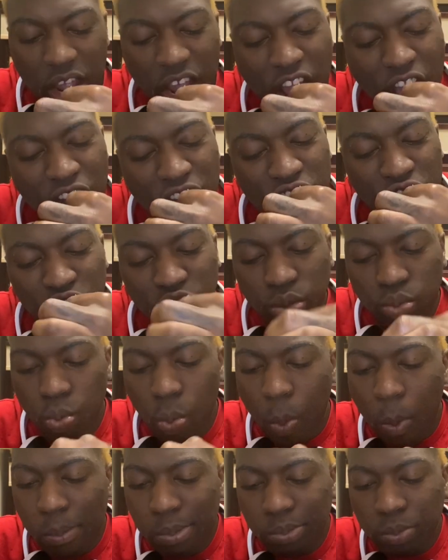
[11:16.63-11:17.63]
So,
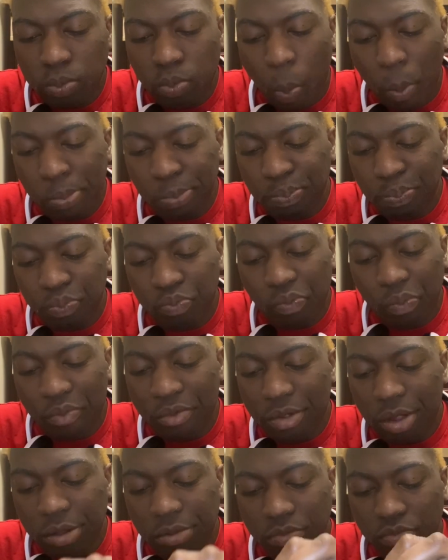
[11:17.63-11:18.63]

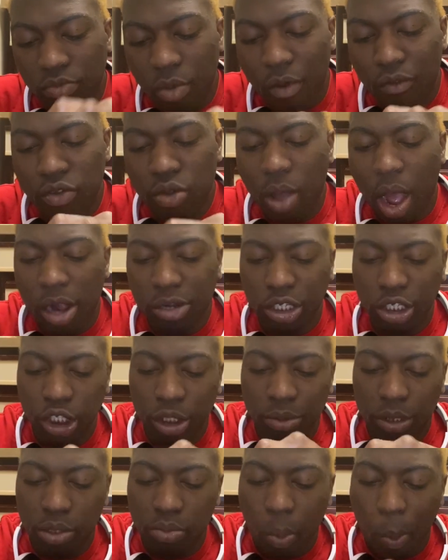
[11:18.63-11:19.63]
if you can't teach
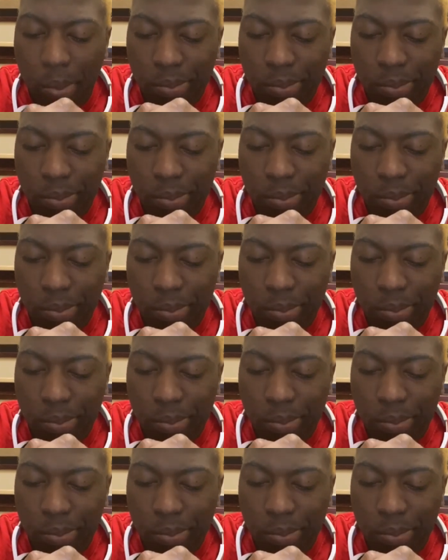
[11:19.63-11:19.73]
me,